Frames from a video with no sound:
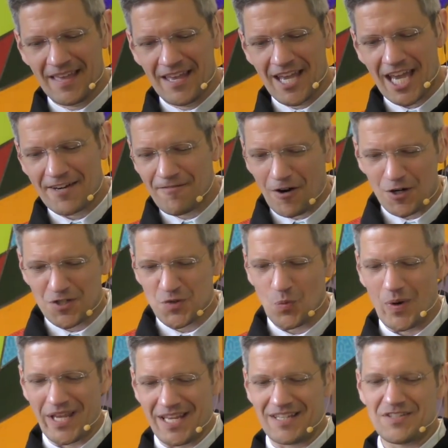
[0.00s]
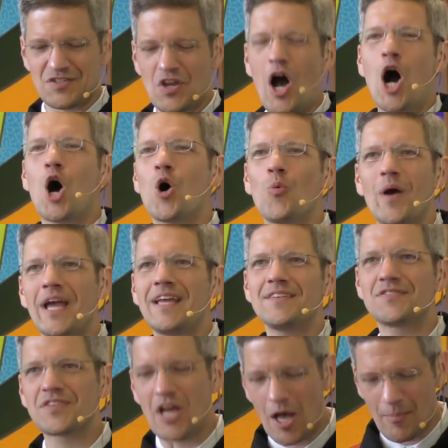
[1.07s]
Adverse winds
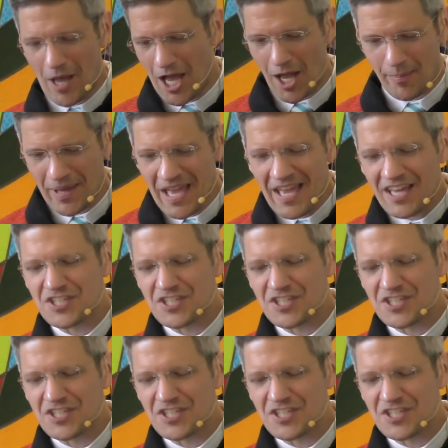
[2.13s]
always come up,